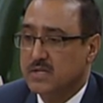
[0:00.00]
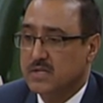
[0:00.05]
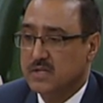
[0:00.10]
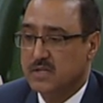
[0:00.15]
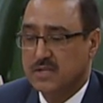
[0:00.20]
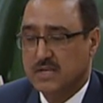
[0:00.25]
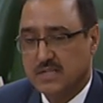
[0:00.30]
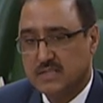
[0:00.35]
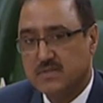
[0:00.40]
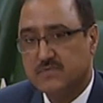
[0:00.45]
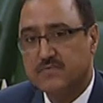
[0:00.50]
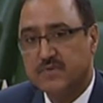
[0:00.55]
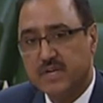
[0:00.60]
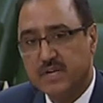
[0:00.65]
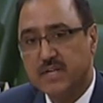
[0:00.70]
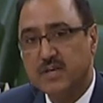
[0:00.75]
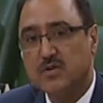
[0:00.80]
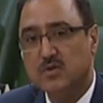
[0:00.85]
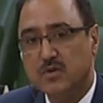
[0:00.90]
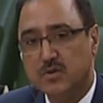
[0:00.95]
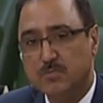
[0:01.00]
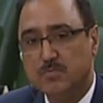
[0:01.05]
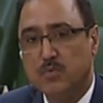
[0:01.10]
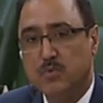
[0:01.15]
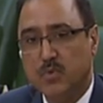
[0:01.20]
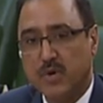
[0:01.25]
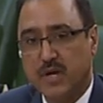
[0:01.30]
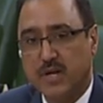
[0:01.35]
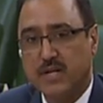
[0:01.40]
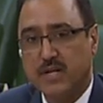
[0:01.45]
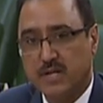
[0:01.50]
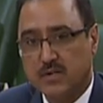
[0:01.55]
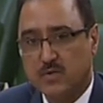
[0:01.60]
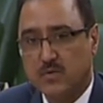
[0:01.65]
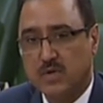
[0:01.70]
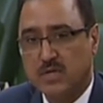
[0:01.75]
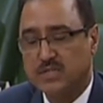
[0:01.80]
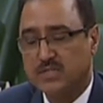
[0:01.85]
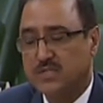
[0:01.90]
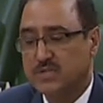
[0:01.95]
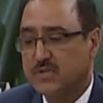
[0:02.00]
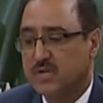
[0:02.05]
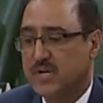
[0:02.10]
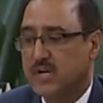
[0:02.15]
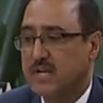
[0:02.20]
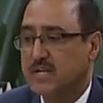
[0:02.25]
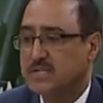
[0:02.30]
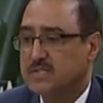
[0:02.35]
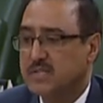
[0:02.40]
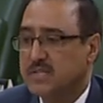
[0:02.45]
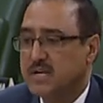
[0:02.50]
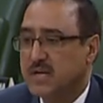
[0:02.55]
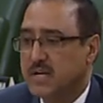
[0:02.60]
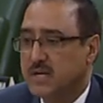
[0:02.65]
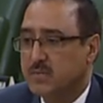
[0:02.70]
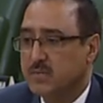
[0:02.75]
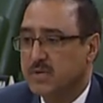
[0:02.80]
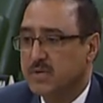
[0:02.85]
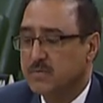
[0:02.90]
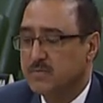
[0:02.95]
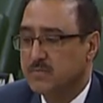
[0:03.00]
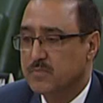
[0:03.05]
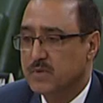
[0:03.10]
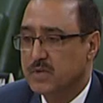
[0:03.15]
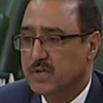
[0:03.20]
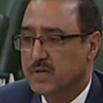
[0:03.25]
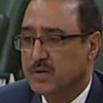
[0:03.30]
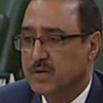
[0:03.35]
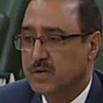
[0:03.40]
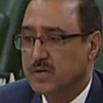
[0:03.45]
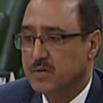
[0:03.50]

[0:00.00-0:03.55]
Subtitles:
that's a very good point and question you're asking, and we